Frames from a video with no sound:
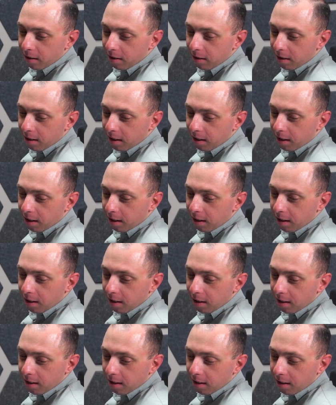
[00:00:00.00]

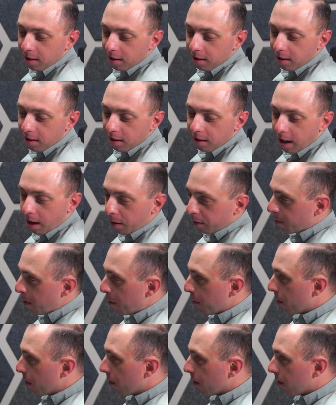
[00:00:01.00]
the House
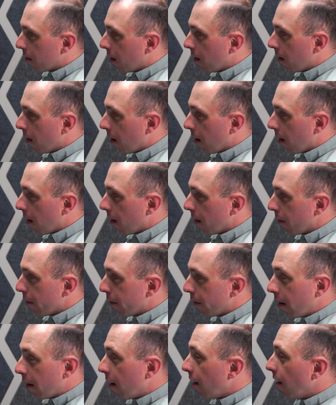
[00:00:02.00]
members are
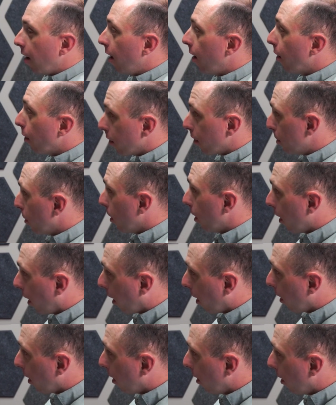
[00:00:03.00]
freaking ear
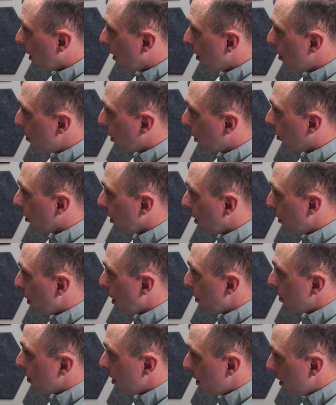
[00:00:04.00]
splitting, especially
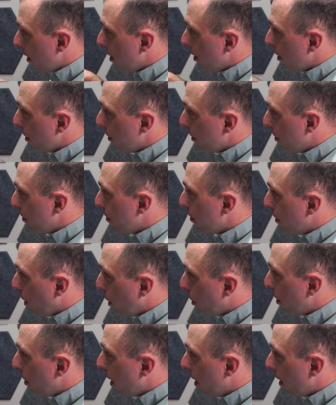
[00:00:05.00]
when I'm sitting in the
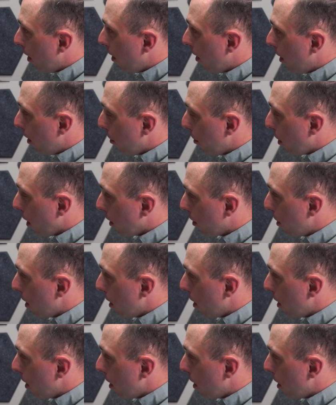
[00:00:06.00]
bullpen, in the press